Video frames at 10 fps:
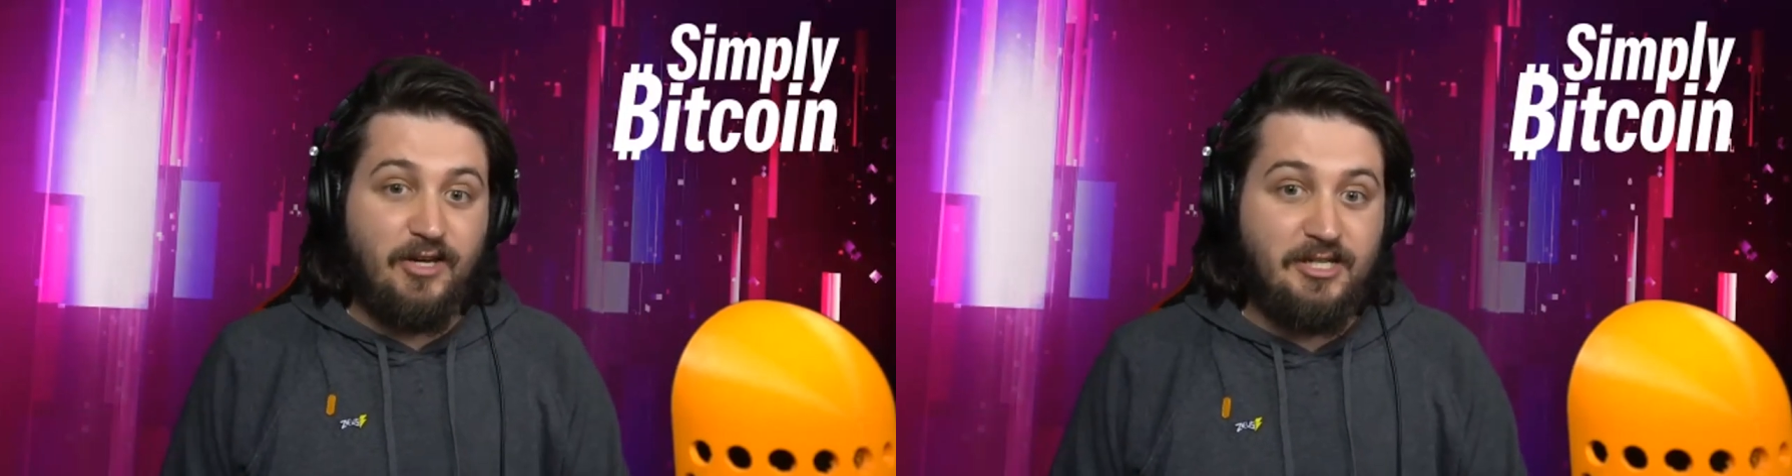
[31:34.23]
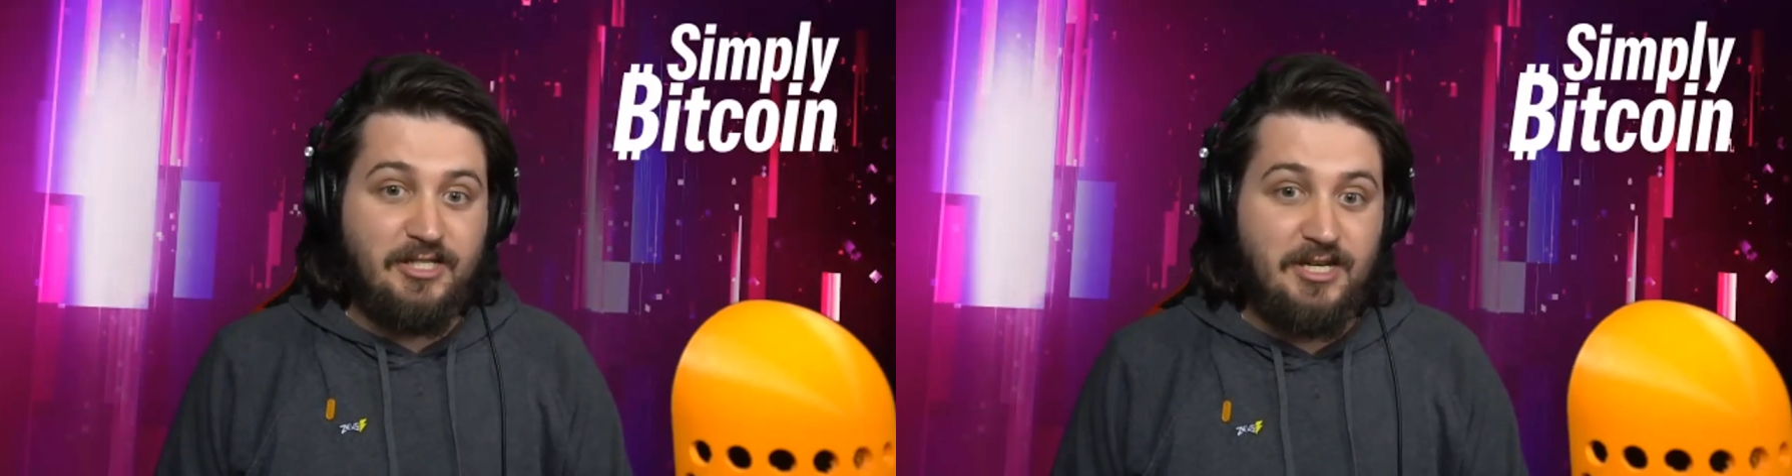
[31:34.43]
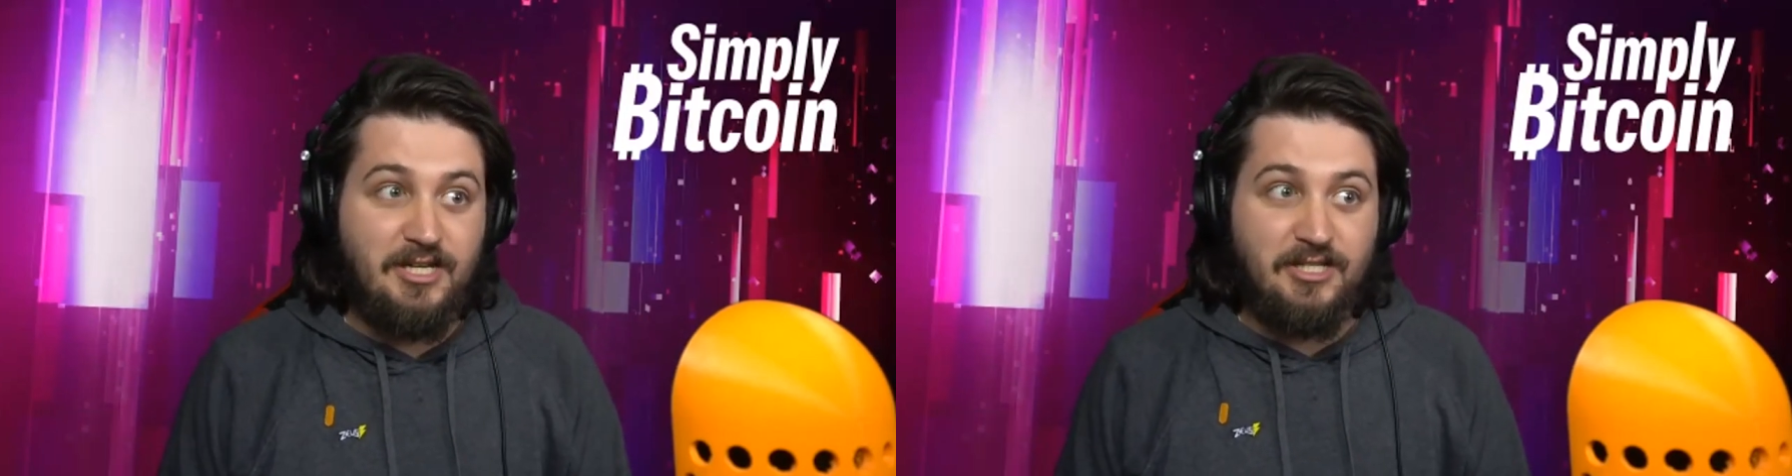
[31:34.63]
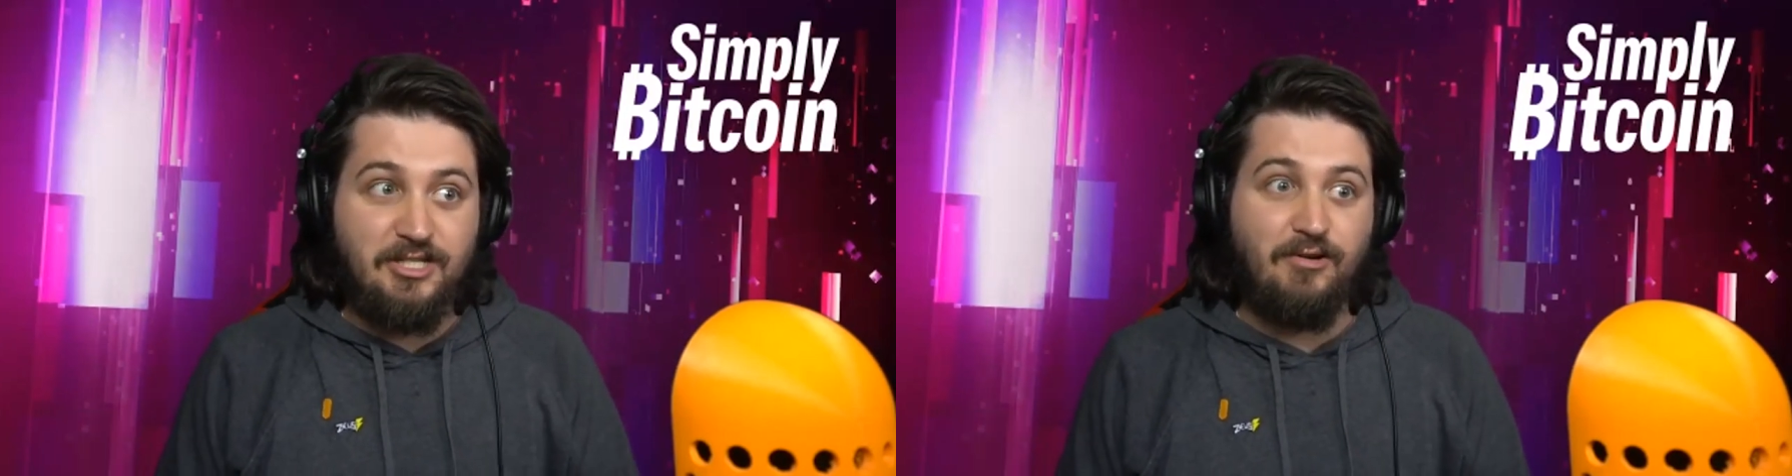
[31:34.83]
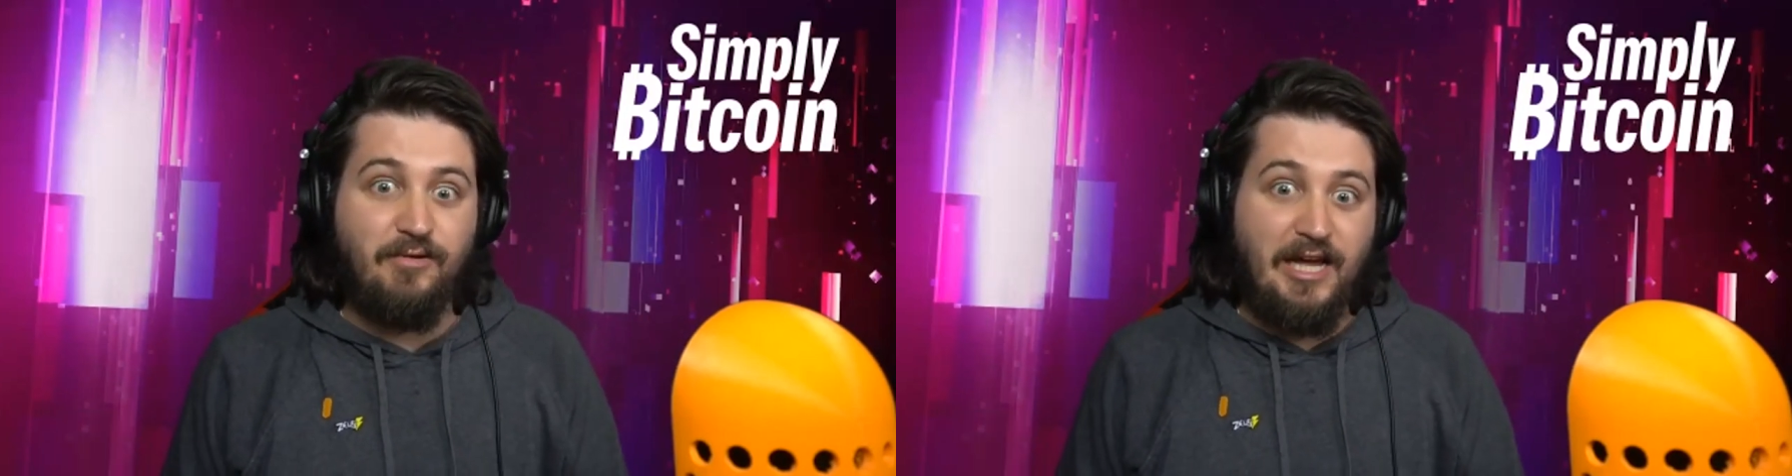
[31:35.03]
custody is
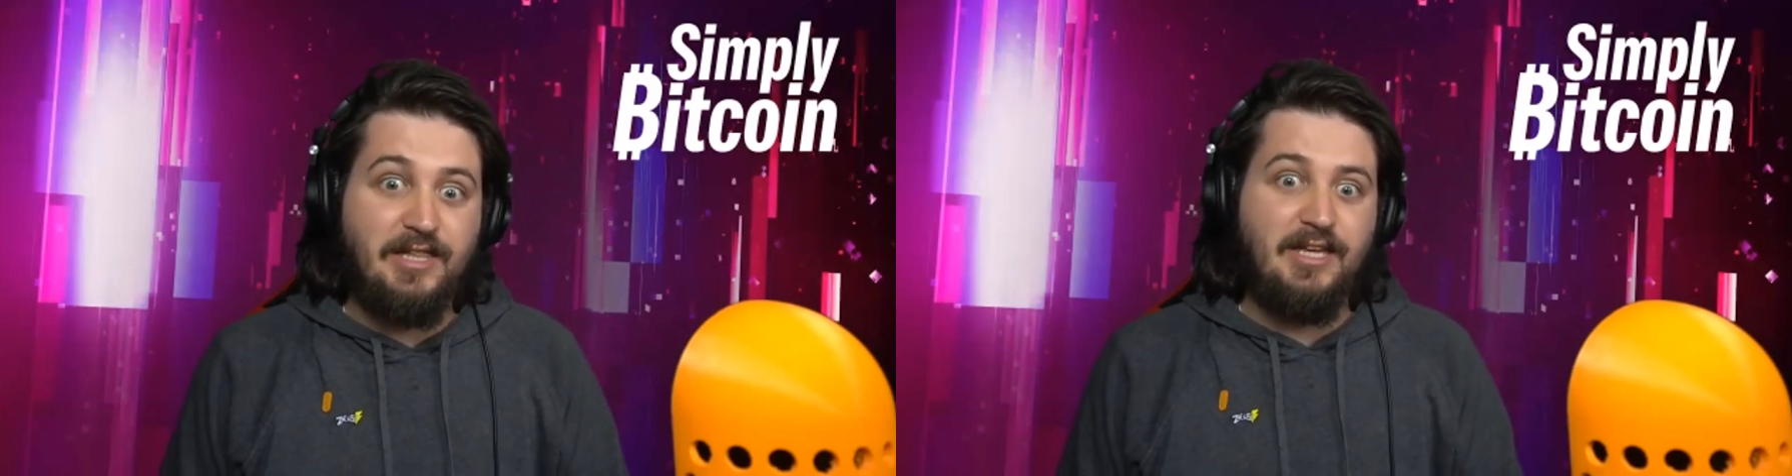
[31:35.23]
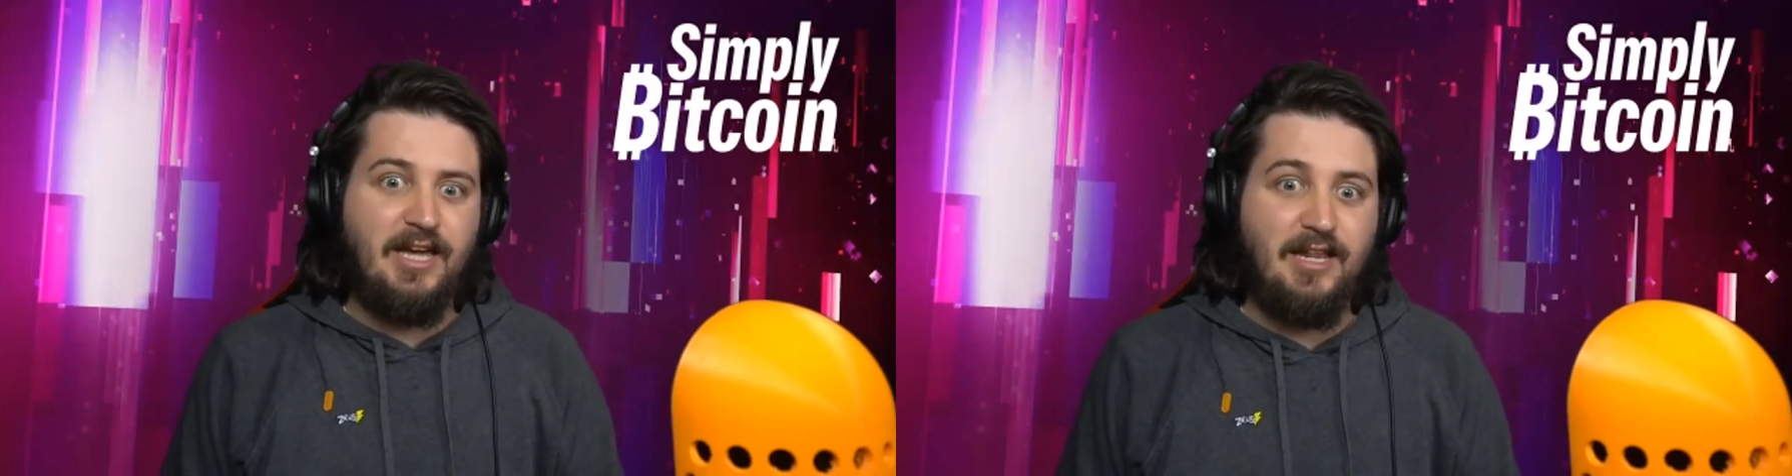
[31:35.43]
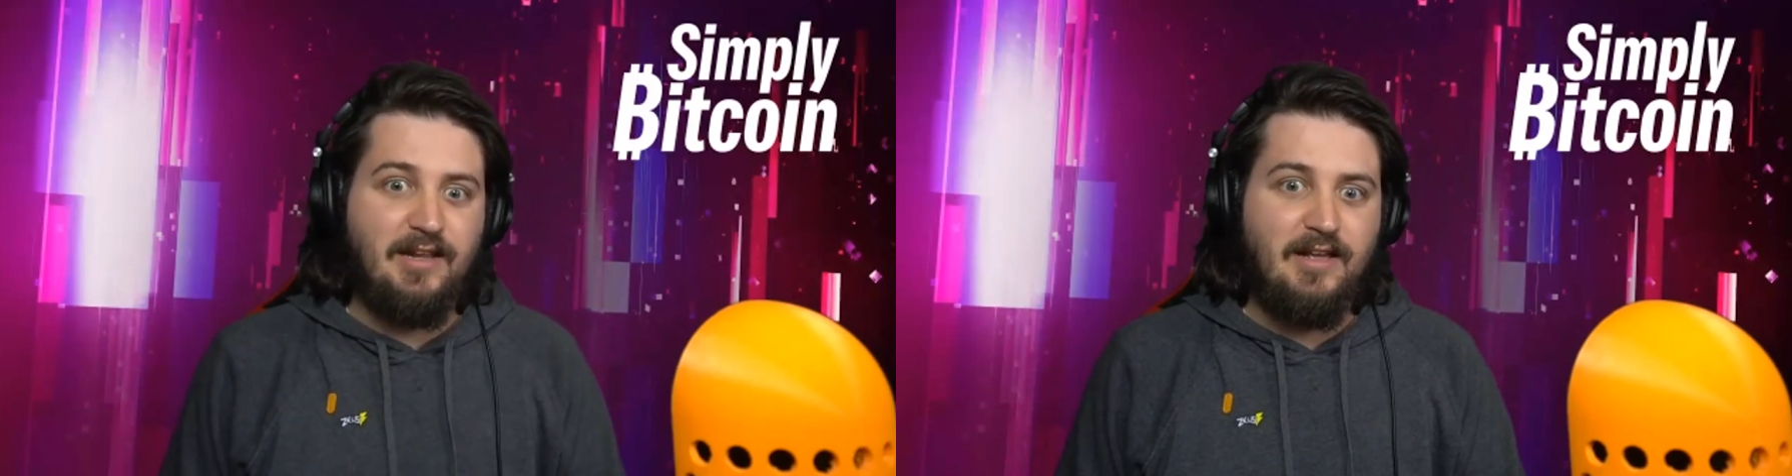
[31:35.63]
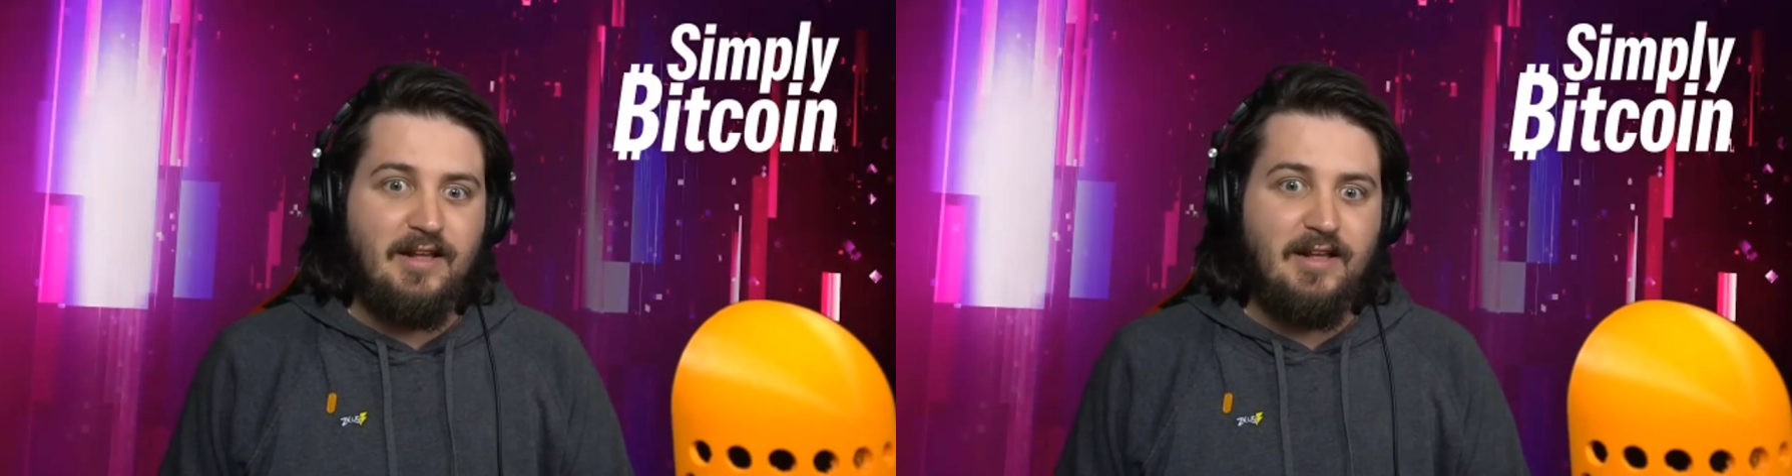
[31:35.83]
so alien